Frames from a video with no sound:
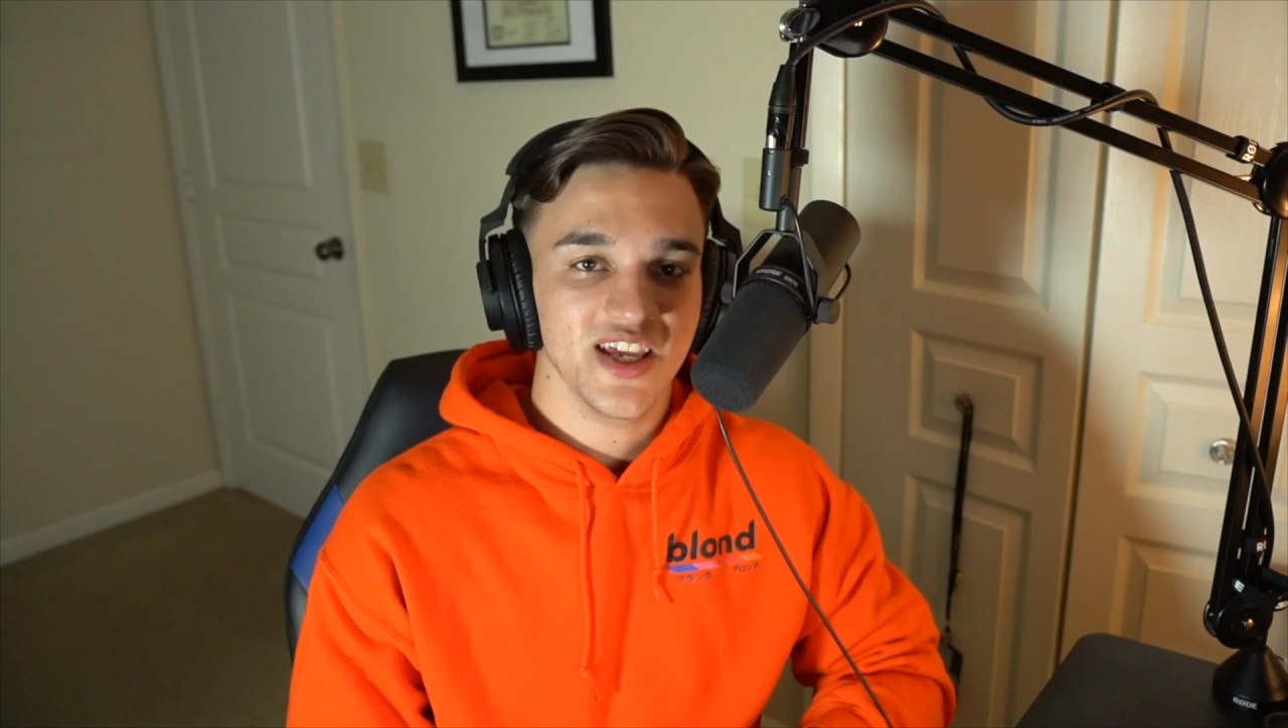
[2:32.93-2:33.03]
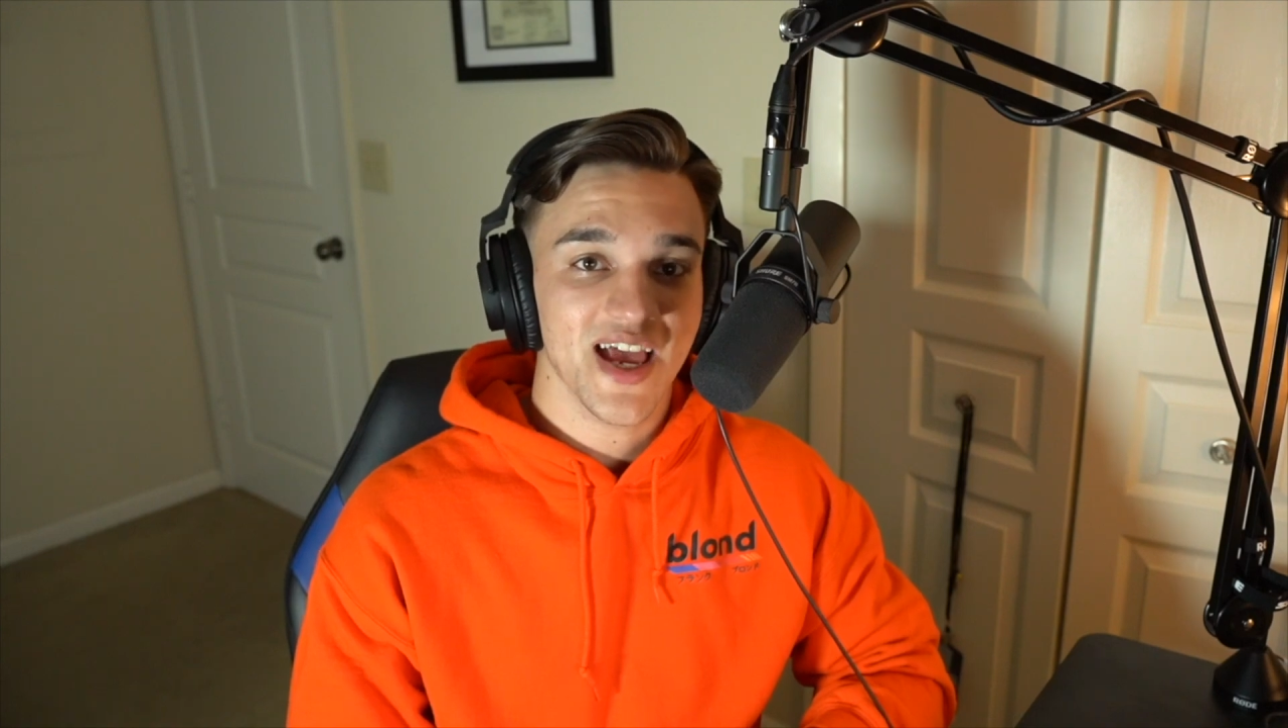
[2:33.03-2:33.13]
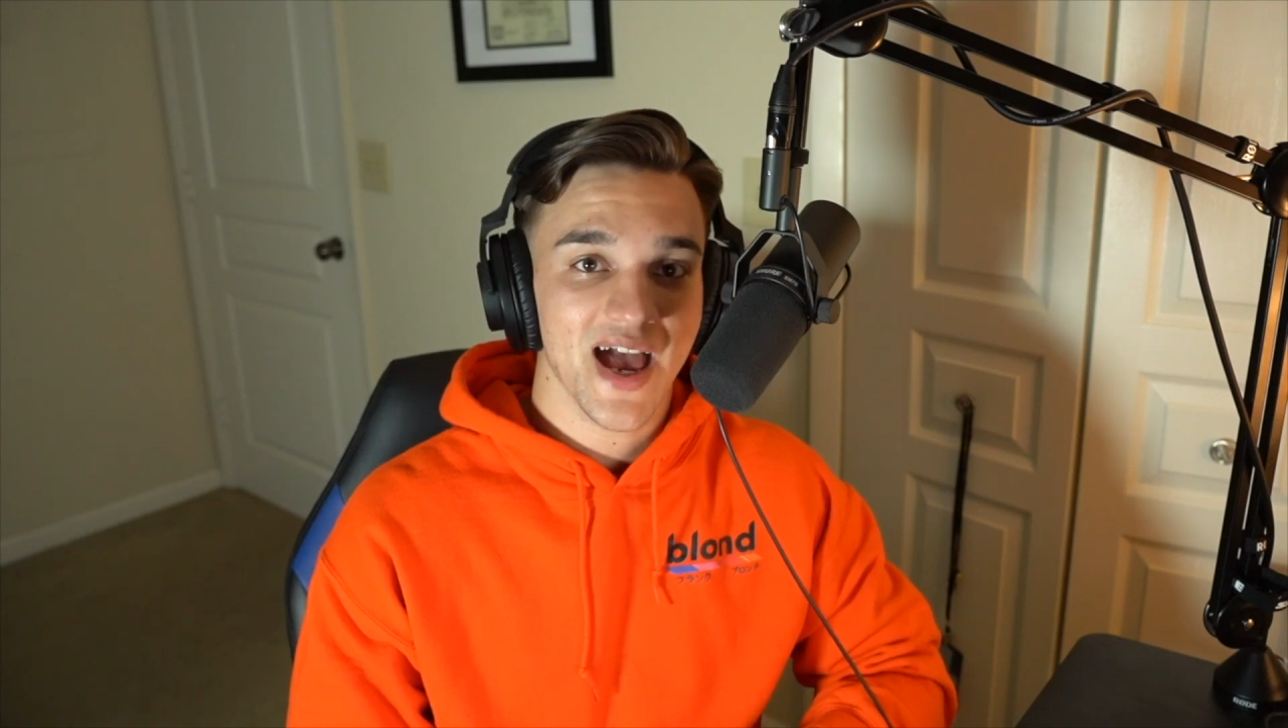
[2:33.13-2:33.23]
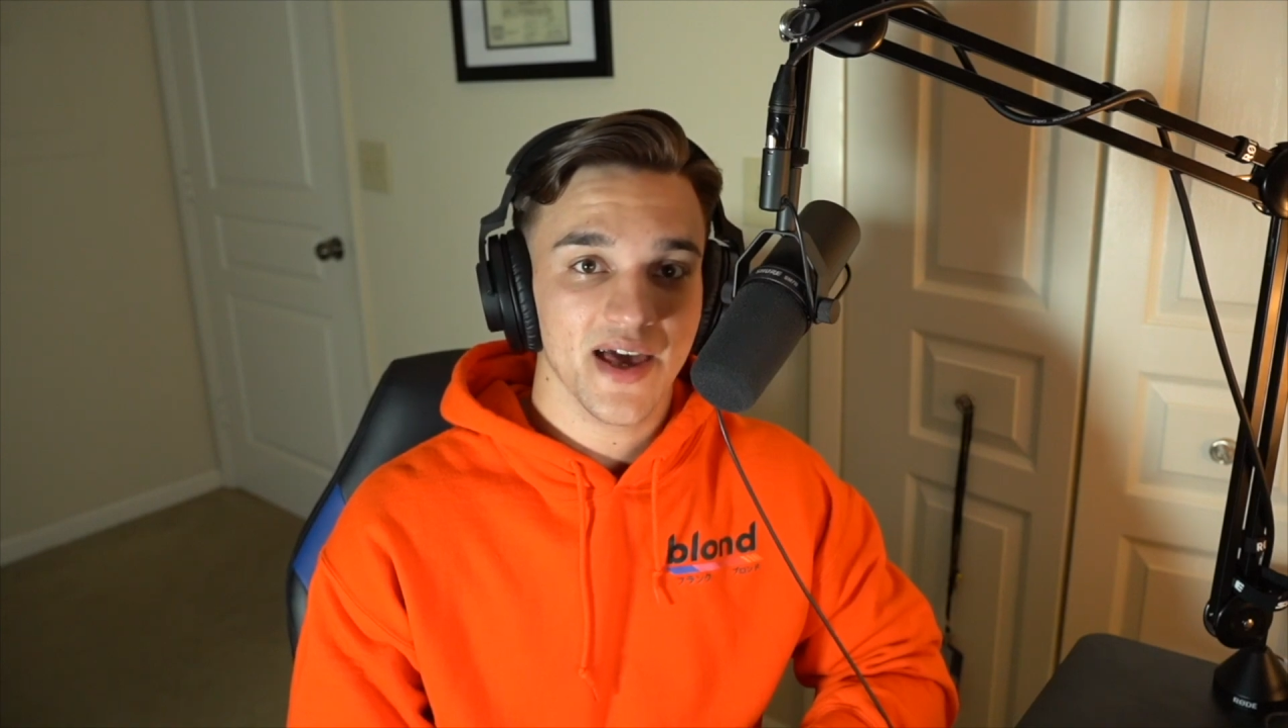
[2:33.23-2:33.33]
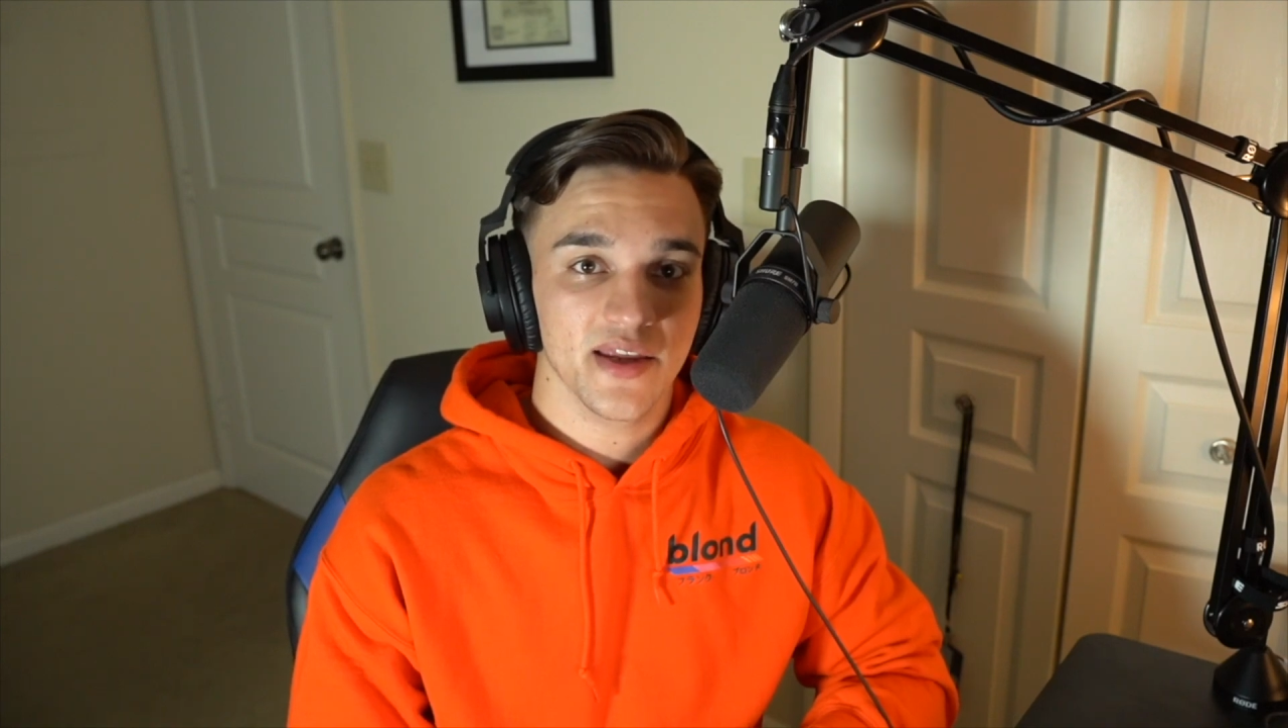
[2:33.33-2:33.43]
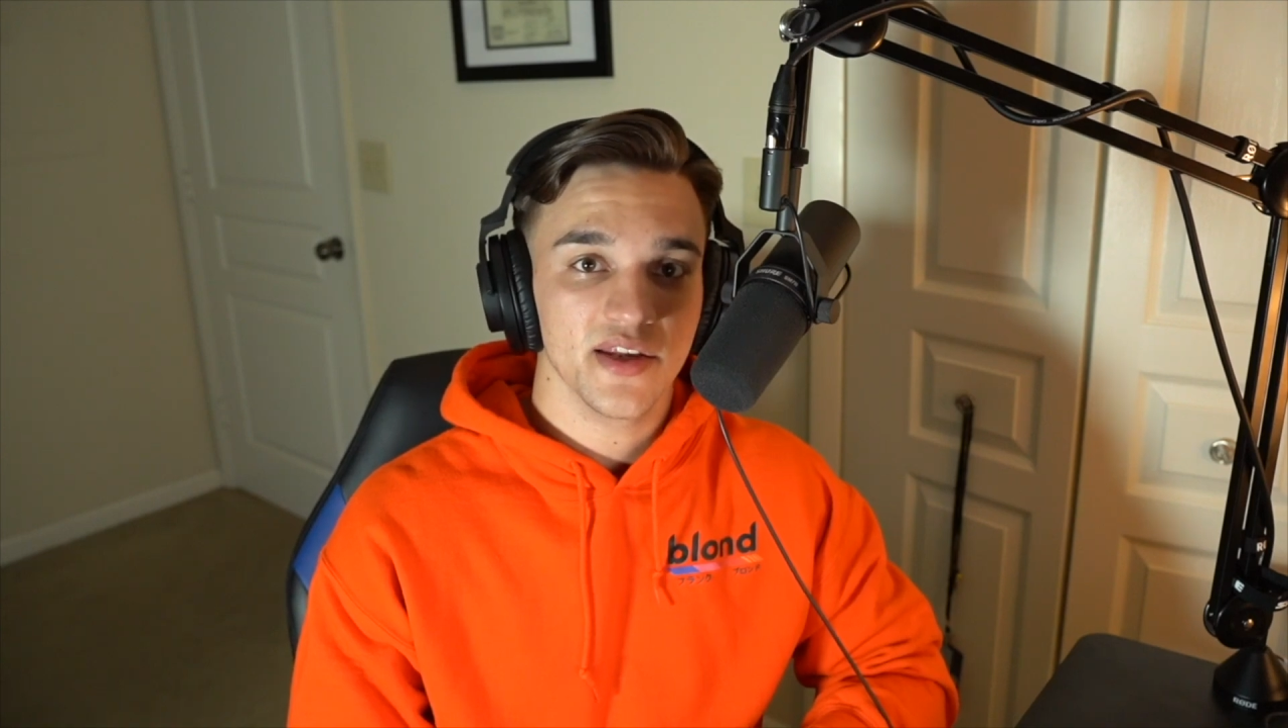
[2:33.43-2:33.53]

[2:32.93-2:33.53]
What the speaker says: he had